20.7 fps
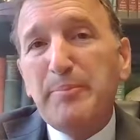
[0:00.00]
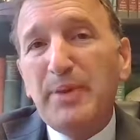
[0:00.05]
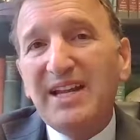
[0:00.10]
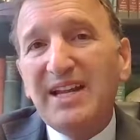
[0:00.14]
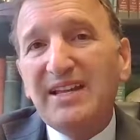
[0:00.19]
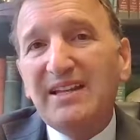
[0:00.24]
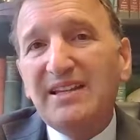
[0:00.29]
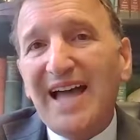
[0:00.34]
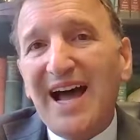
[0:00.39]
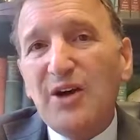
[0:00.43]

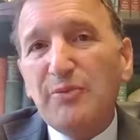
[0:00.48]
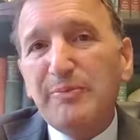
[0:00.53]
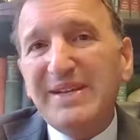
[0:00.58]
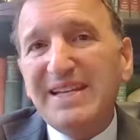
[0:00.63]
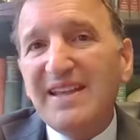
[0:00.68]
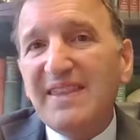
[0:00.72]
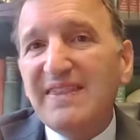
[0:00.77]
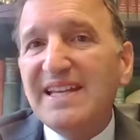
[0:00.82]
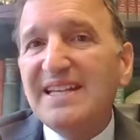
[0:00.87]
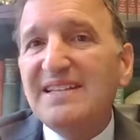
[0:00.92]
But it
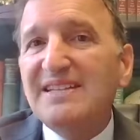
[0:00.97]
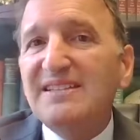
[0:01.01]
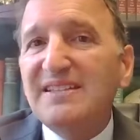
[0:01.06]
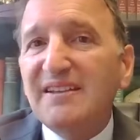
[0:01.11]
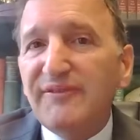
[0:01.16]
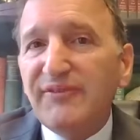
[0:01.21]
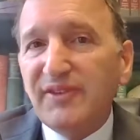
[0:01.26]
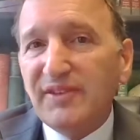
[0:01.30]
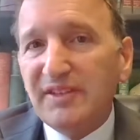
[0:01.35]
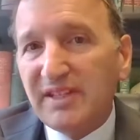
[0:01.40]
allowed me to
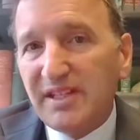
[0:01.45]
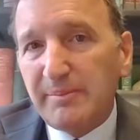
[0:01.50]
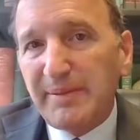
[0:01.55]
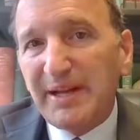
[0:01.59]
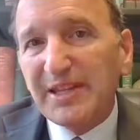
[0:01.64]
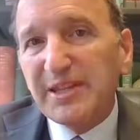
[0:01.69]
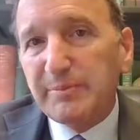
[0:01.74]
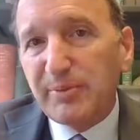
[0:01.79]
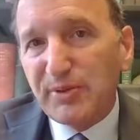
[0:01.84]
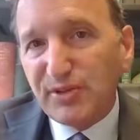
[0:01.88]
think
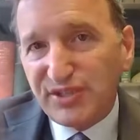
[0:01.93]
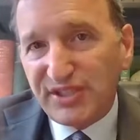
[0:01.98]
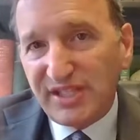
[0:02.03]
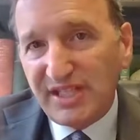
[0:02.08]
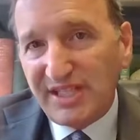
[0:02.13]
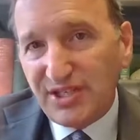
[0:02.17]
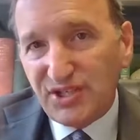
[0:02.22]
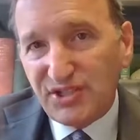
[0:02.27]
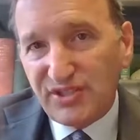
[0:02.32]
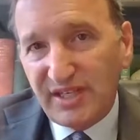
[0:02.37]
differently about the
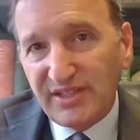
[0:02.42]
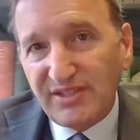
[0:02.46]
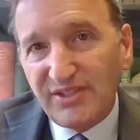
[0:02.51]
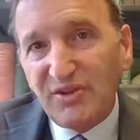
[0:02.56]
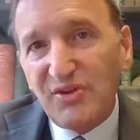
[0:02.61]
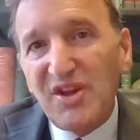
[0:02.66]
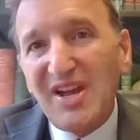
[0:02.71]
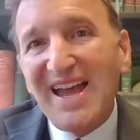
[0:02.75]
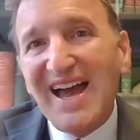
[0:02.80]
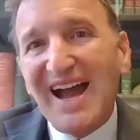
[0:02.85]
procedures I
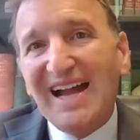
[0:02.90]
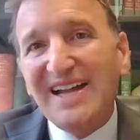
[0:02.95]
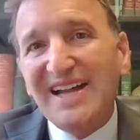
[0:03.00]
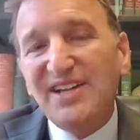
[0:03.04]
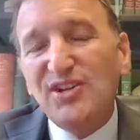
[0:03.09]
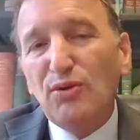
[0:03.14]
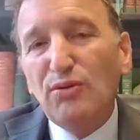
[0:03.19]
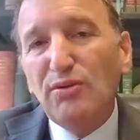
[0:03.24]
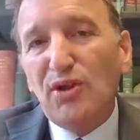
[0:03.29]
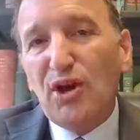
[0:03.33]
do.
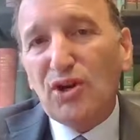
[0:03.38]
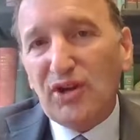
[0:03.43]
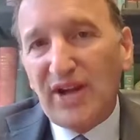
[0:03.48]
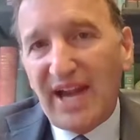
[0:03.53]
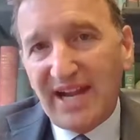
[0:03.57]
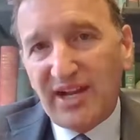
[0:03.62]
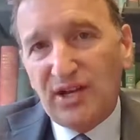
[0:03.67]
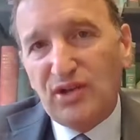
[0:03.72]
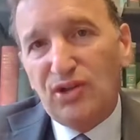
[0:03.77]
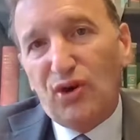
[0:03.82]
I no
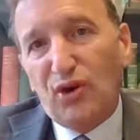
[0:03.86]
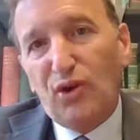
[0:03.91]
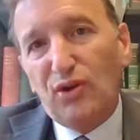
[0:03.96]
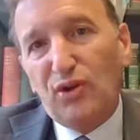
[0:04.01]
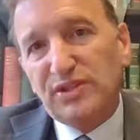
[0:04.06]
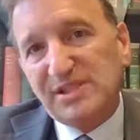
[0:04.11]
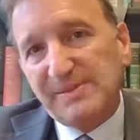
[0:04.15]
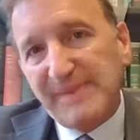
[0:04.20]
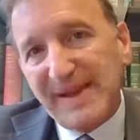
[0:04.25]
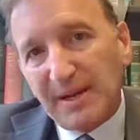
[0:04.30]
longer had a
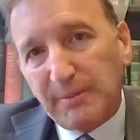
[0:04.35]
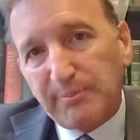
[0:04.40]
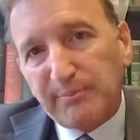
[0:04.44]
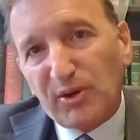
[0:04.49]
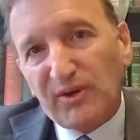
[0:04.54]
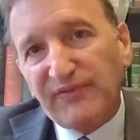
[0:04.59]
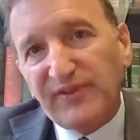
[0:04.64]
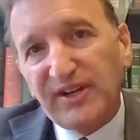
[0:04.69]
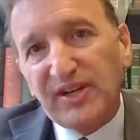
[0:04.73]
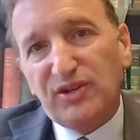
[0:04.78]
goal to make a
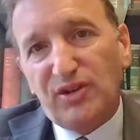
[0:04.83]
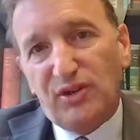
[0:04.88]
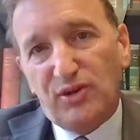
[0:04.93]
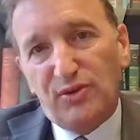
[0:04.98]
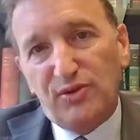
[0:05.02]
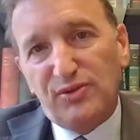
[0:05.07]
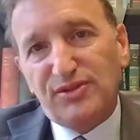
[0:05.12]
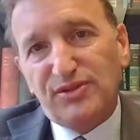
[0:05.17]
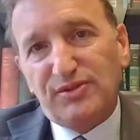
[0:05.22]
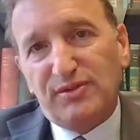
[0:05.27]
perfect
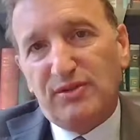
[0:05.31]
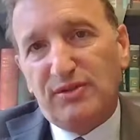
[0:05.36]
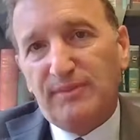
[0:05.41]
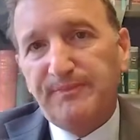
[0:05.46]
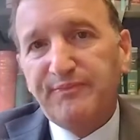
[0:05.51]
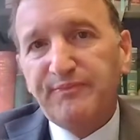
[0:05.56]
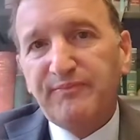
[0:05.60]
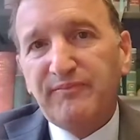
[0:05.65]
nose.